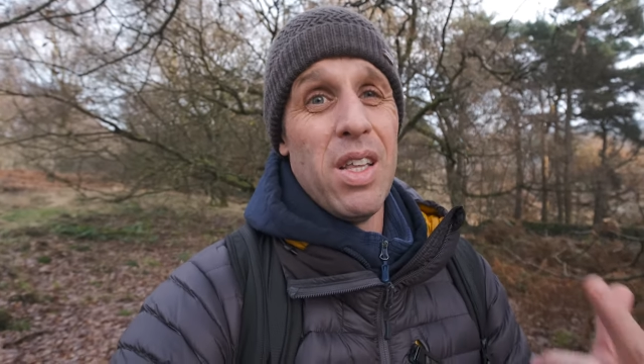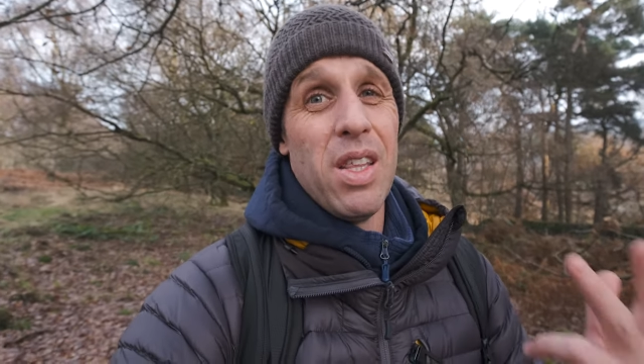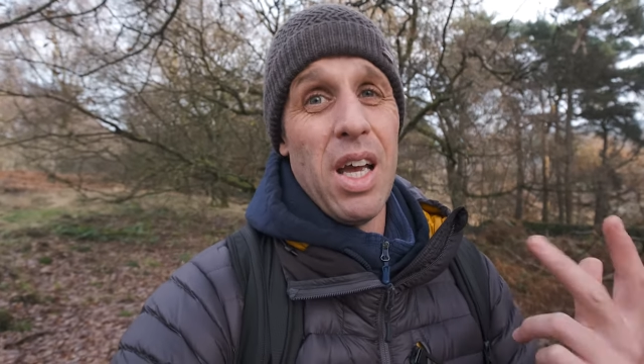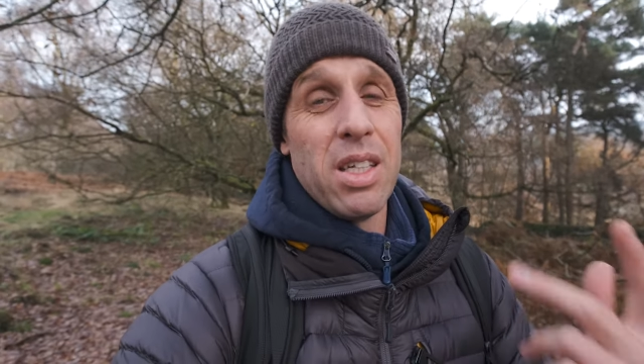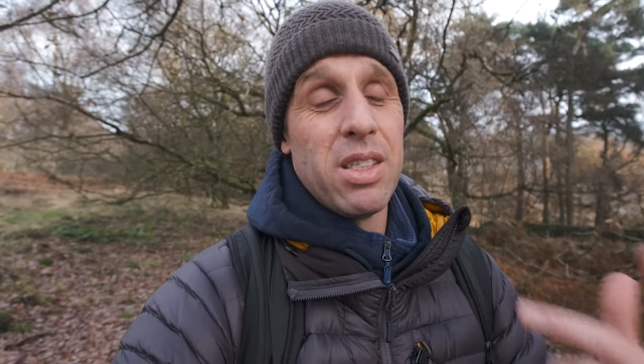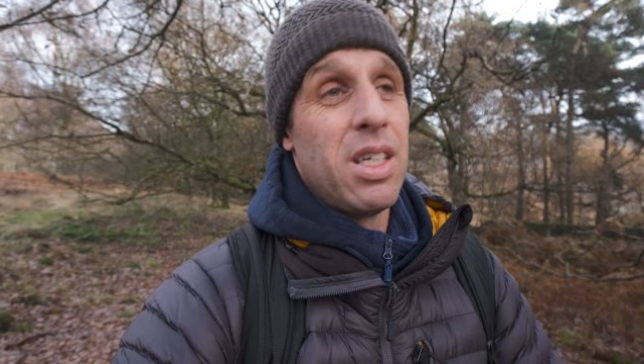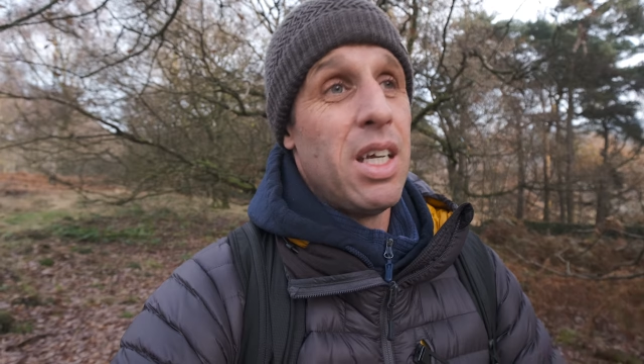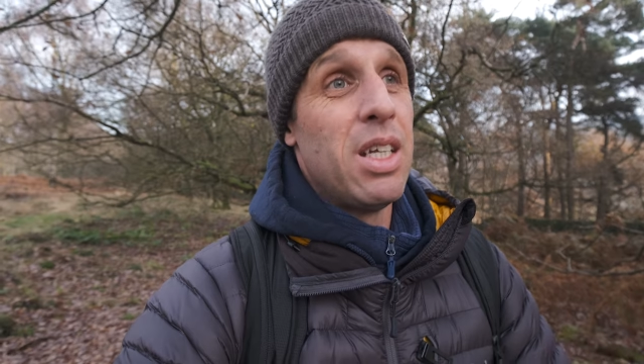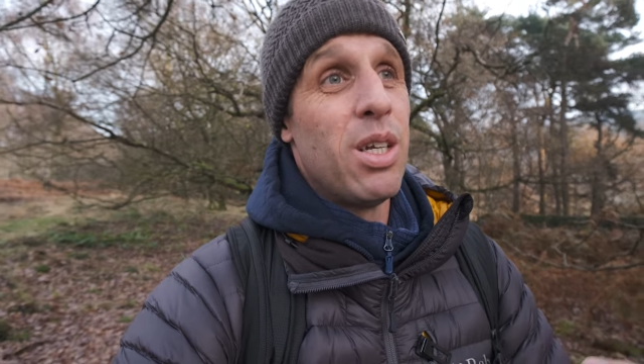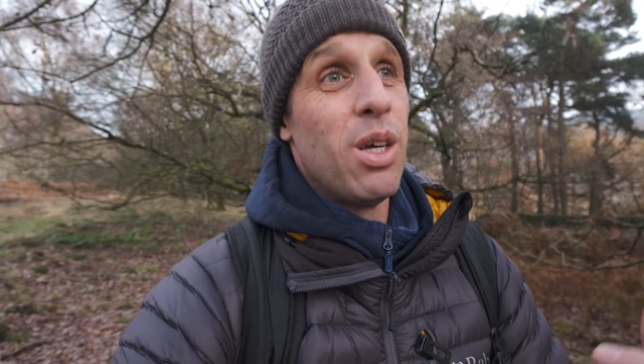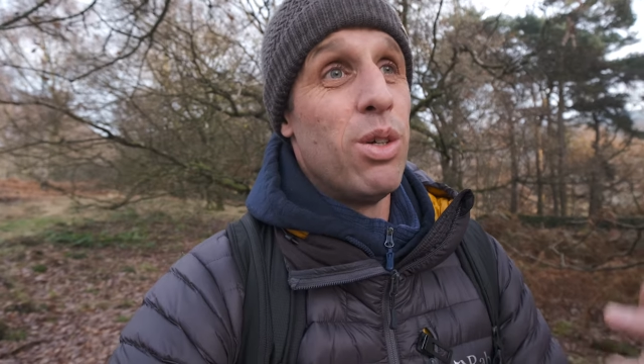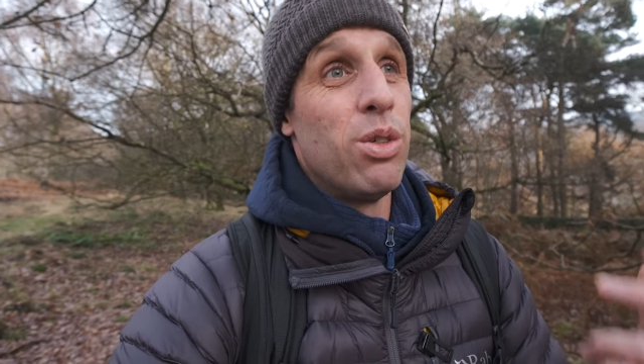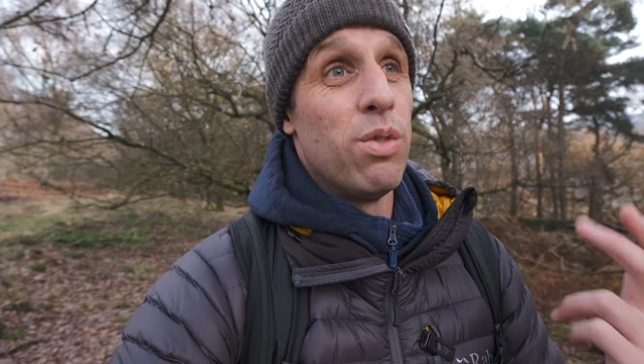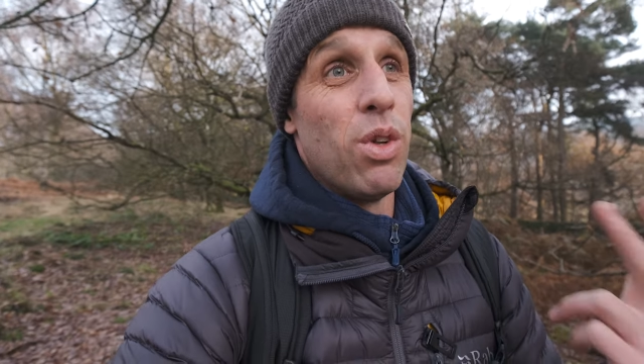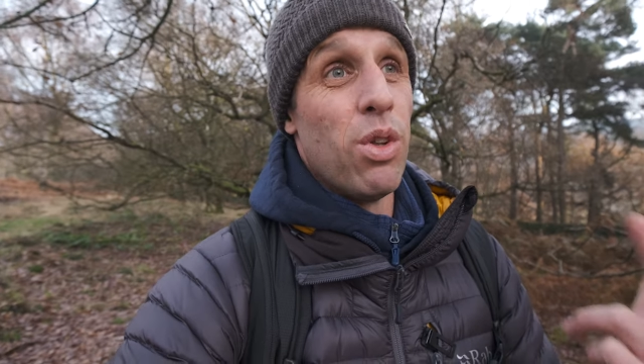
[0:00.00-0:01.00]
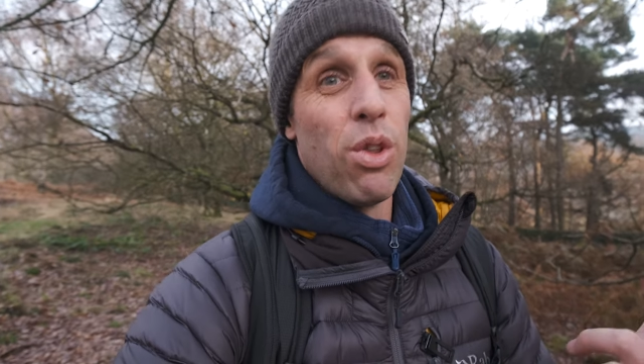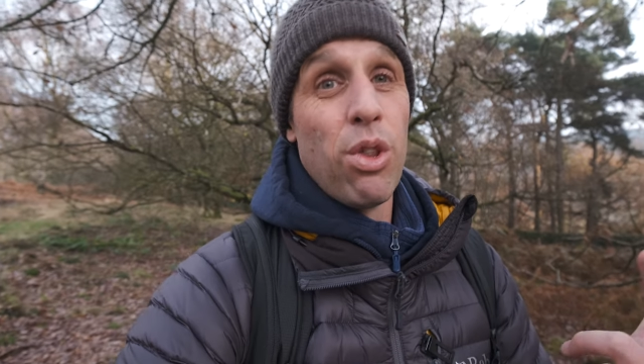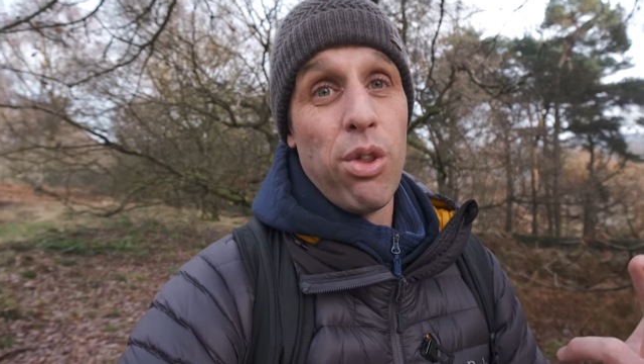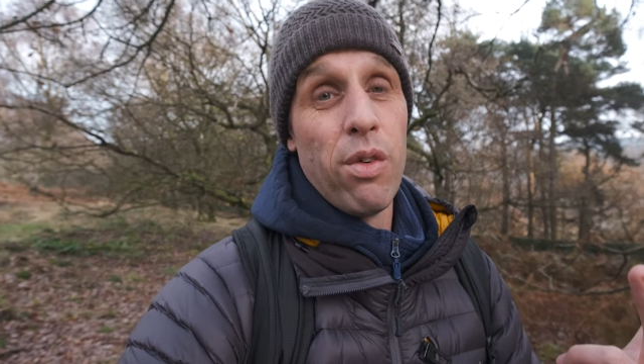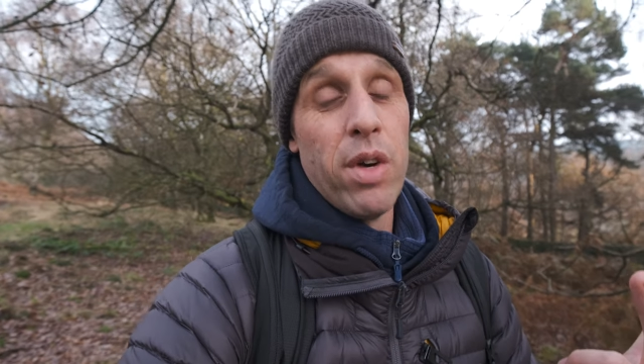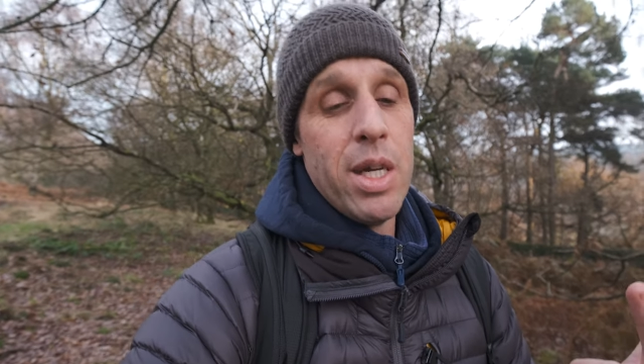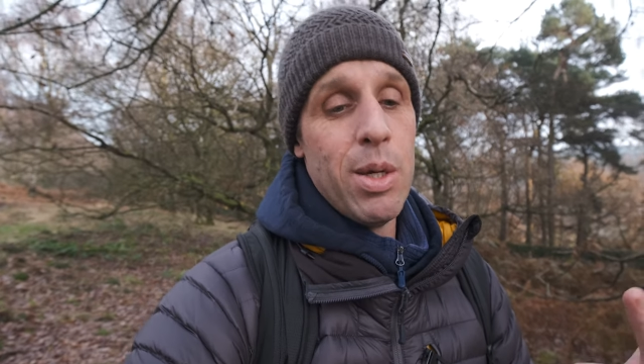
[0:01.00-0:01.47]
the X T twos have done
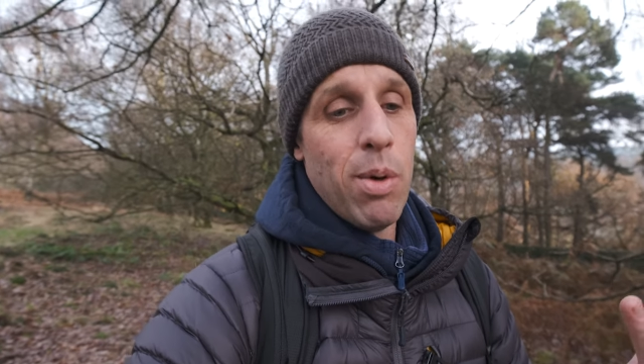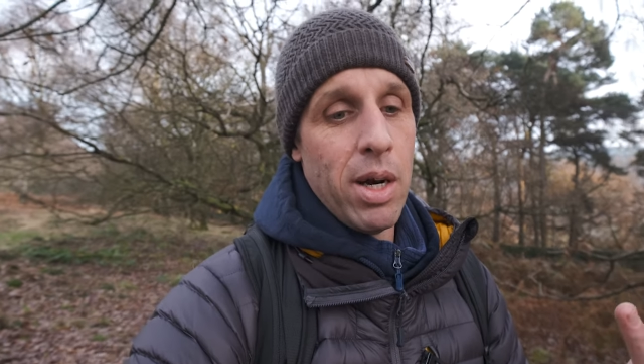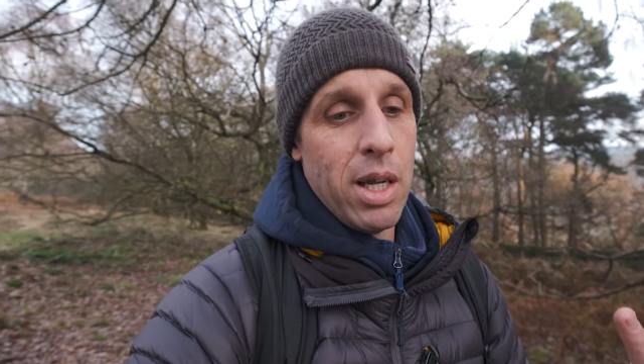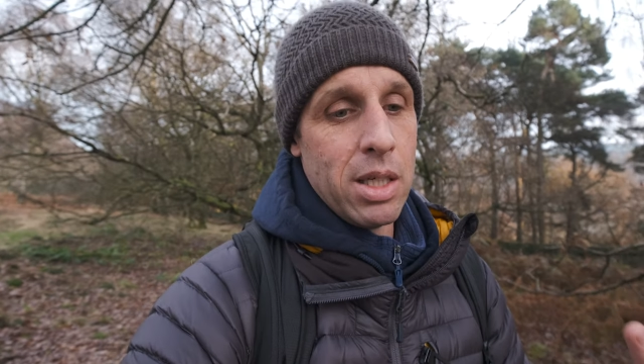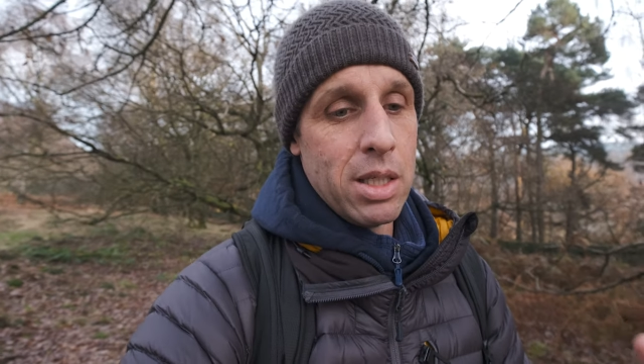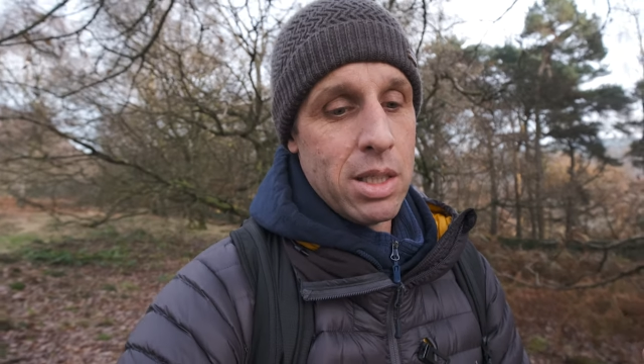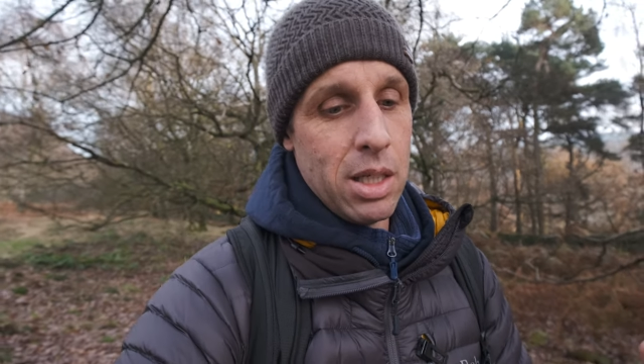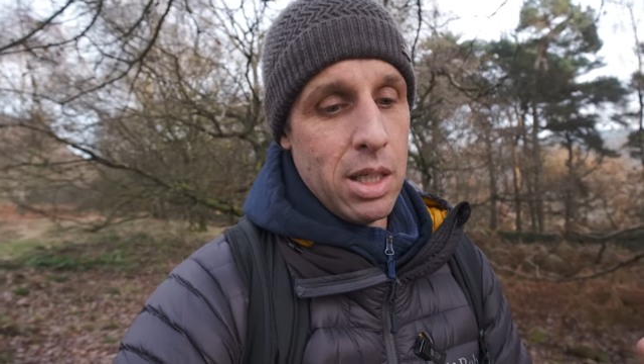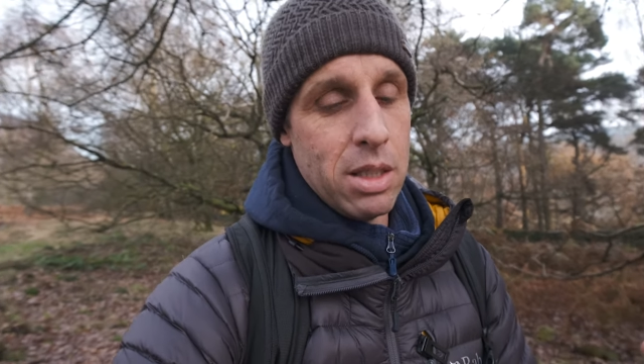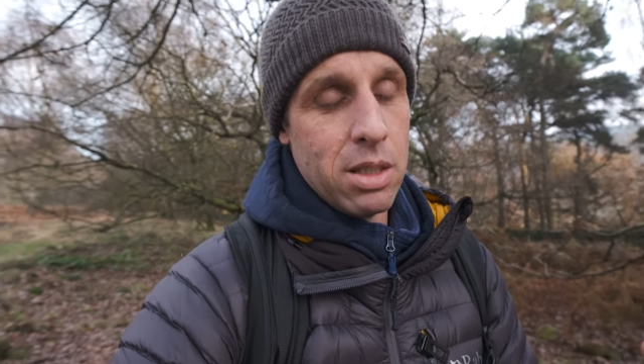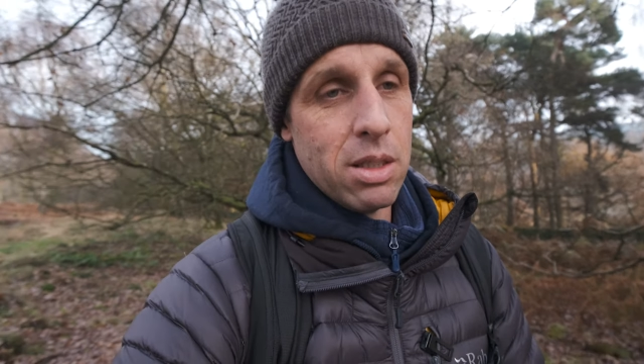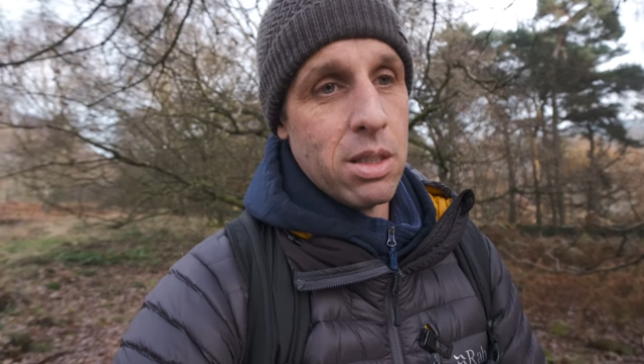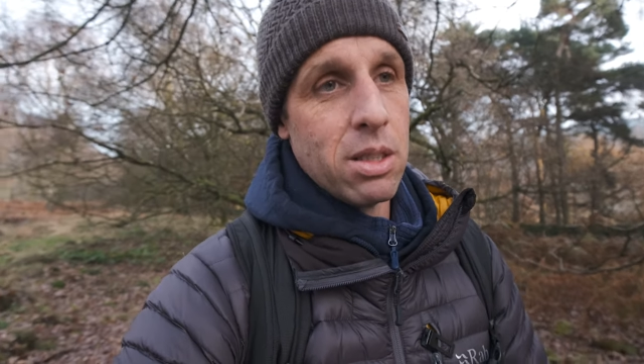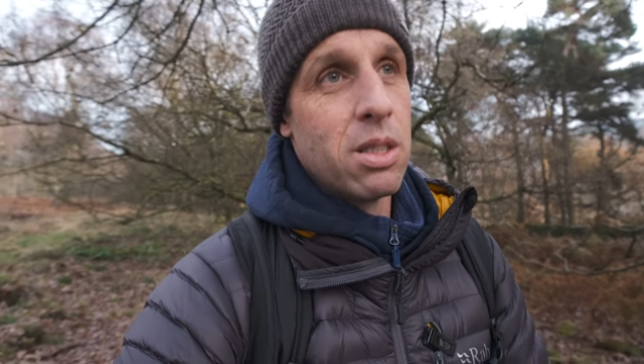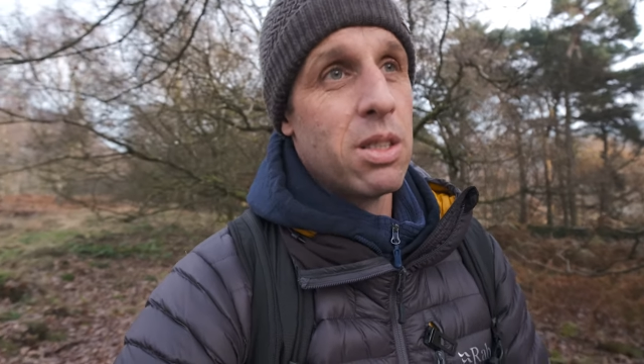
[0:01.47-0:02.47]
three wedding seasons,